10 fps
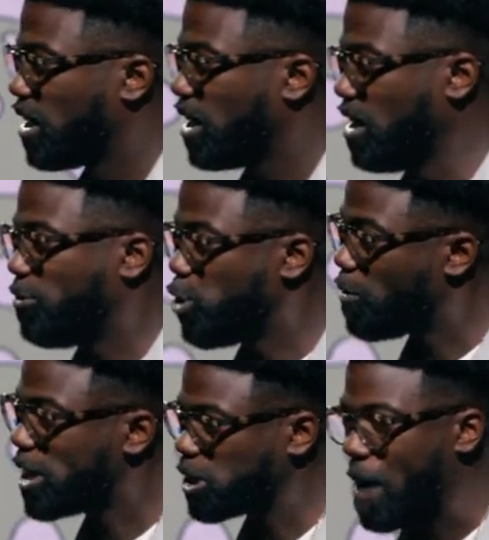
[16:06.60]
Now, if you
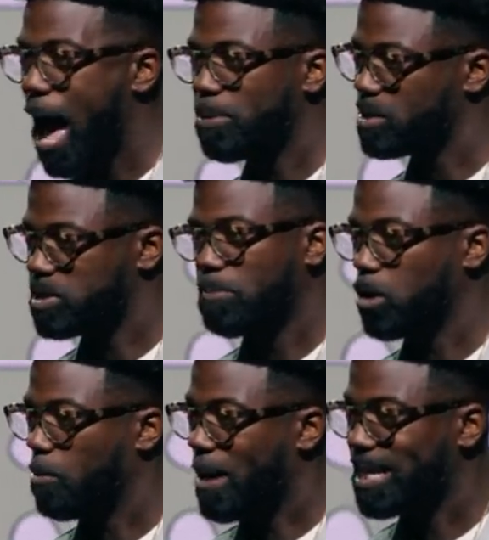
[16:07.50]
read your Bible and something
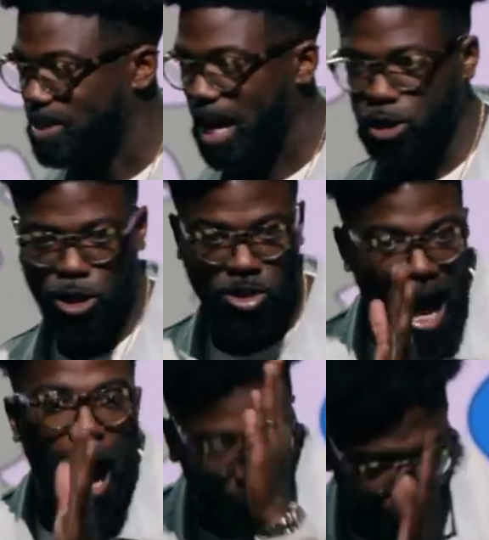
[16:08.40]
don't make sense,
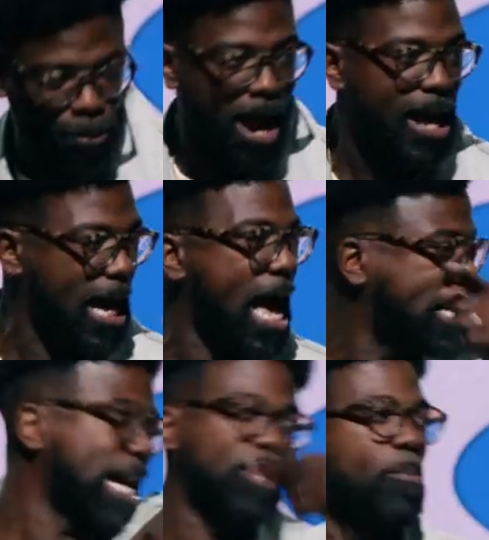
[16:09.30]
stop, pray. God, that don't